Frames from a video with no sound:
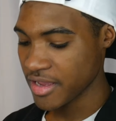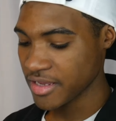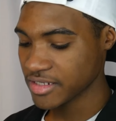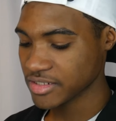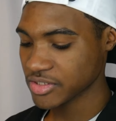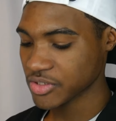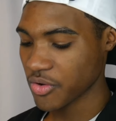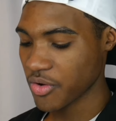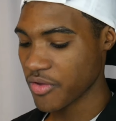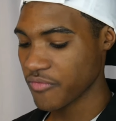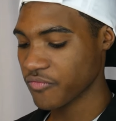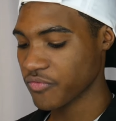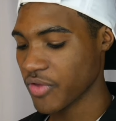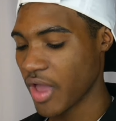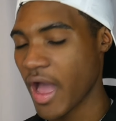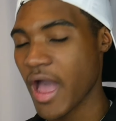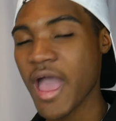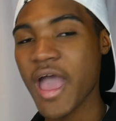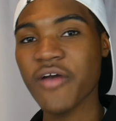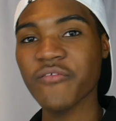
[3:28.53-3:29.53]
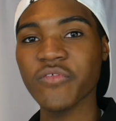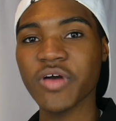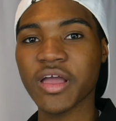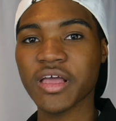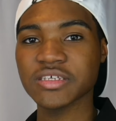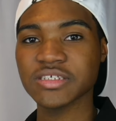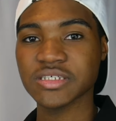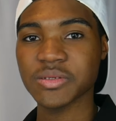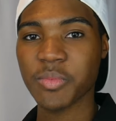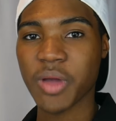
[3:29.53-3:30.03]
So if I have
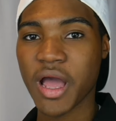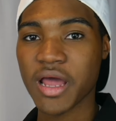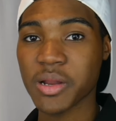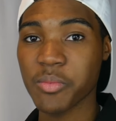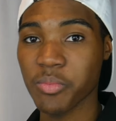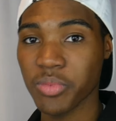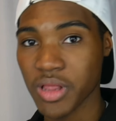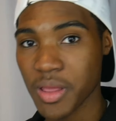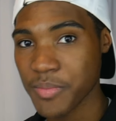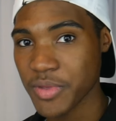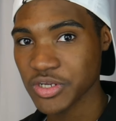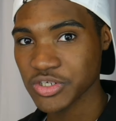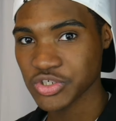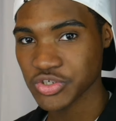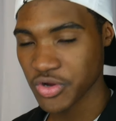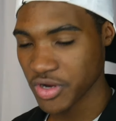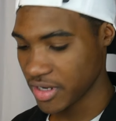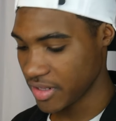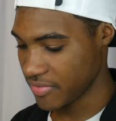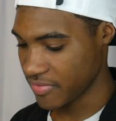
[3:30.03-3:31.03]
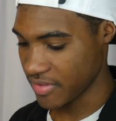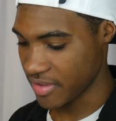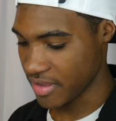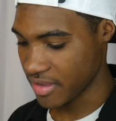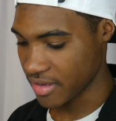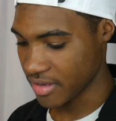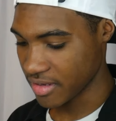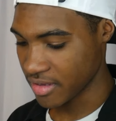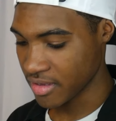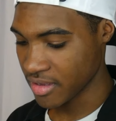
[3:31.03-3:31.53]
like some kind of blemish or
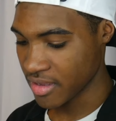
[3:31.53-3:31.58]
anything,